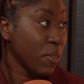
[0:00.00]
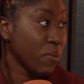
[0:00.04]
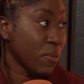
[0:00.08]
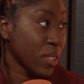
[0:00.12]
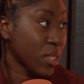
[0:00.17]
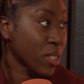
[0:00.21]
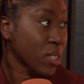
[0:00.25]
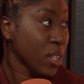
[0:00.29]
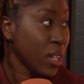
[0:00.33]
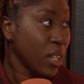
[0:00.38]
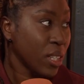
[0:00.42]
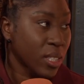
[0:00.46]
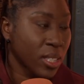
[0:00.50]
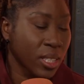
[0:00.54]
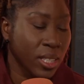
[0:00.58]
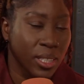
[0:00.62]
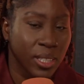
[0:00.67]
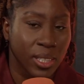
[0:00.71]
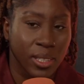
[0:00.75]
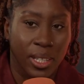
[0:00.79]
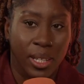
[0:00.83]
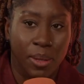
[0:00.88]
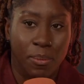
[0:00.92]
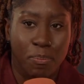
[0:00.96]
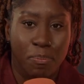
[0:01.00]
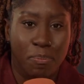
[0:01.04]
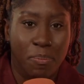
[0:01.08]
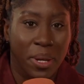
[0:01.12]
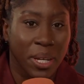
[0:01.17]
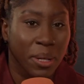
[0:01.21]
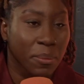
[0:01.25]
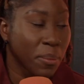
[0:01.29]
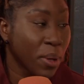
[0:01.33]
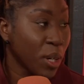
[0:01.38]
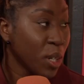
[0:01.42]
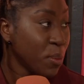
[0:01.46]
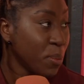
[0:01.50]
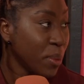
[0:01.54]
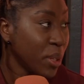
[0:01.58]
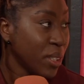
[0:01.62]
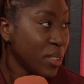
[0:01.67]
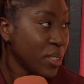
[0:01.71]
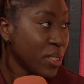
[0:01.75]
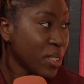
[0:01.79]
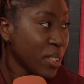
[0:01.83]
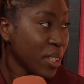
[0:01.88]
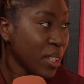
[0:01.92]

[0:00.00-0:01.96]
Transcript: discussed, in big moments.